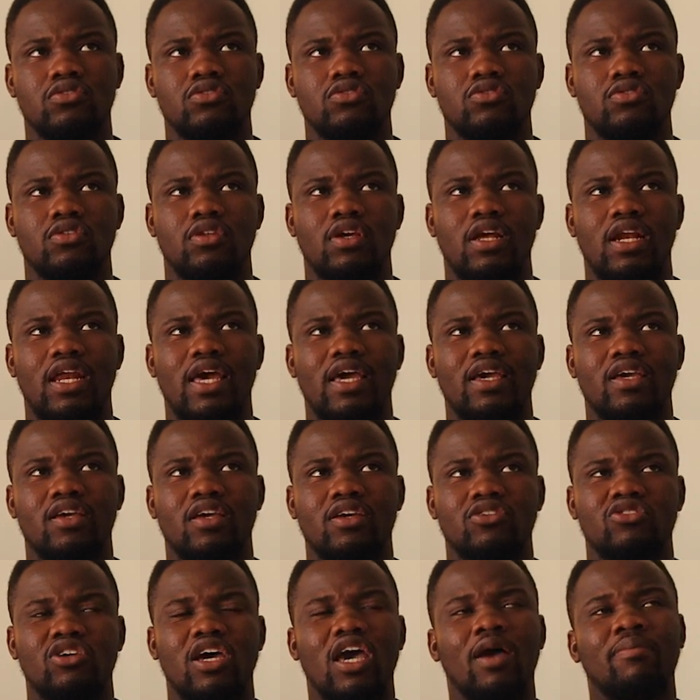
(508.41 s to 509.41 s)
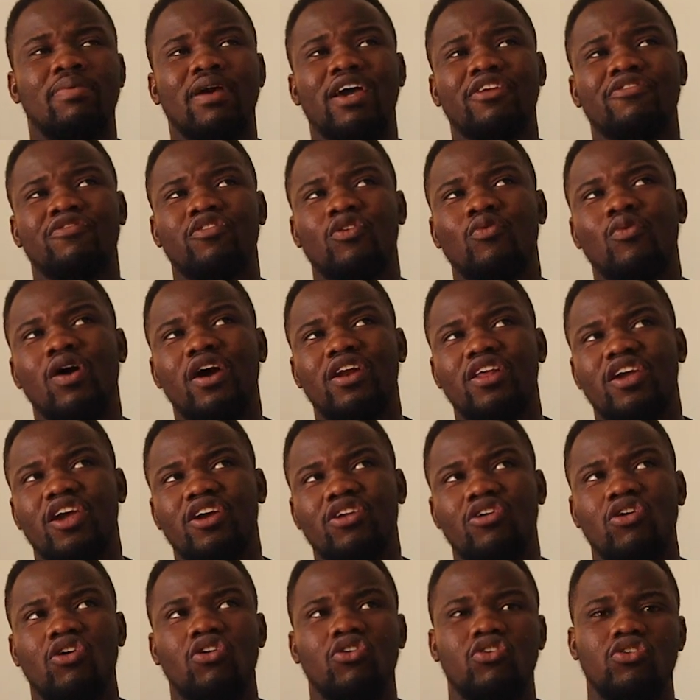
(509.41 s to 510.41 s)
So they're like, so I applied for 1 year
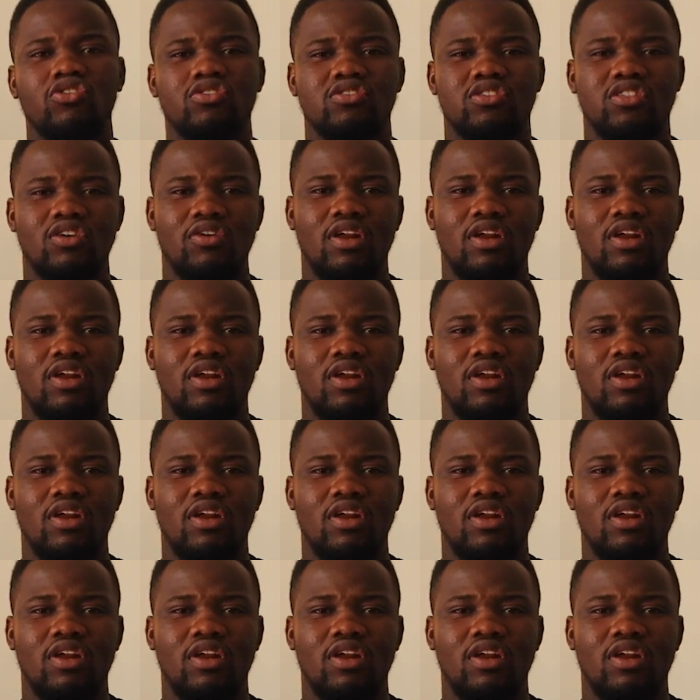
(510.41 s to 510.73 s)
in August.